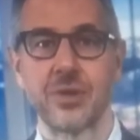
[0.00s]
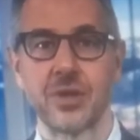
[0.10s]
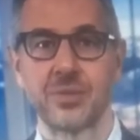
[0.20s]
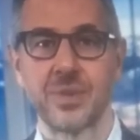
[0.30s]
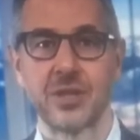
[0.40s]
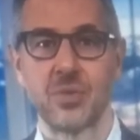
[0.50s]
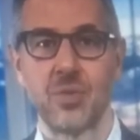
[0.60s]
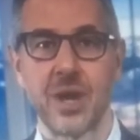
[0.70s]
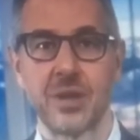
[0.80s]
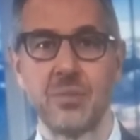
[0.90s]
prospects
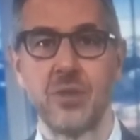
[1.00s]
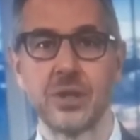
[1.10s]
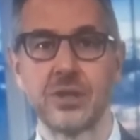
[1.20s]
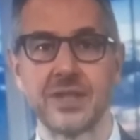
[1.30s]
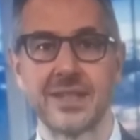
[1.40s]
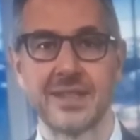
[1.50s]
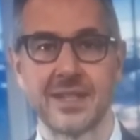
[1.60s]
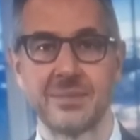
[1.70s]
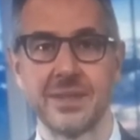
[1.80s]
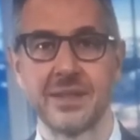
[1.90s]
where the model's
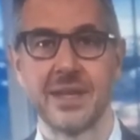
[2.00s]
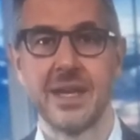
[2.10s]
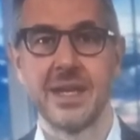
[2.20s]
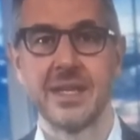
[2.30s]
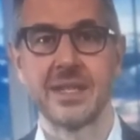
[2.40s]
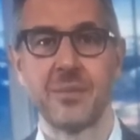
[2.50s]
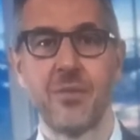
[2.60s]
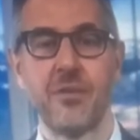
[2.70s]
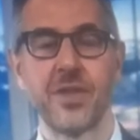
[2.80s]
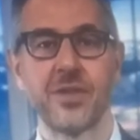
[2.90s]
assessment is
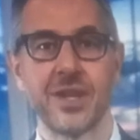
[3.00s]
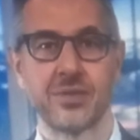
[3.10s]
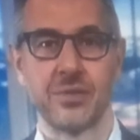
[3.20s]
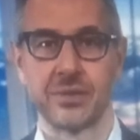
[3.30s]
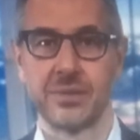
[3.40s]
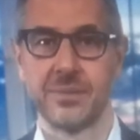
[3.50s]
above a threshold.